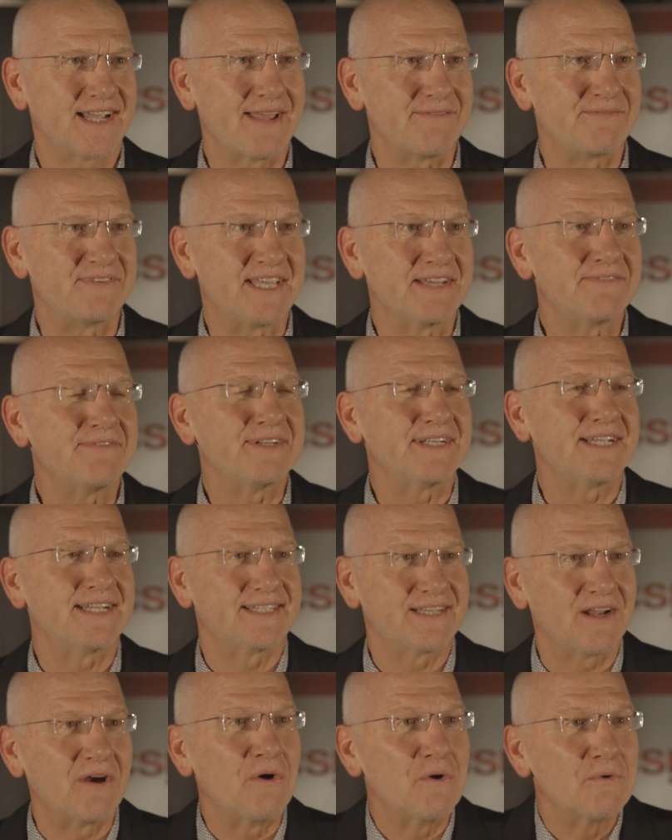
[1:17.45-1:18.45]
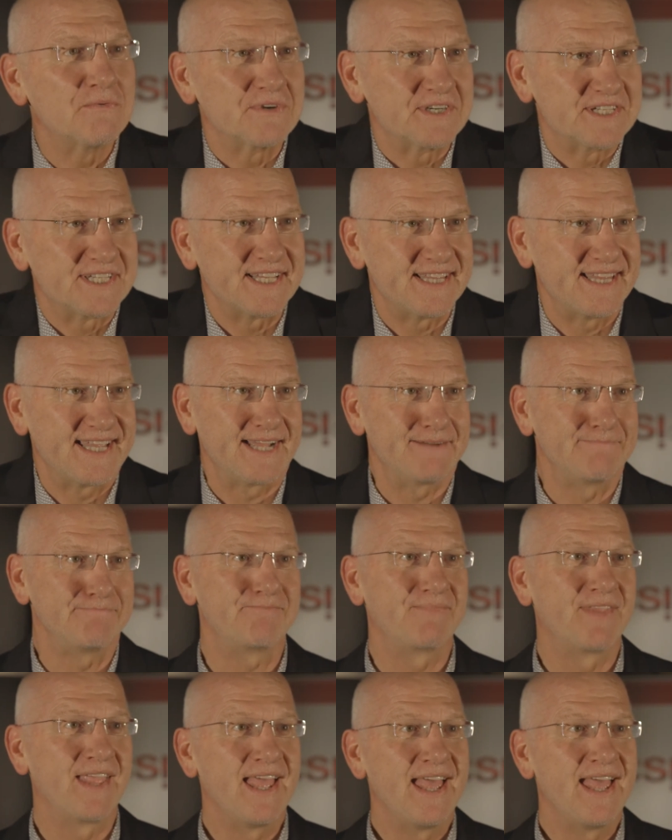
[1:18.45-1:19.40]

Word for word: I've given it over to them.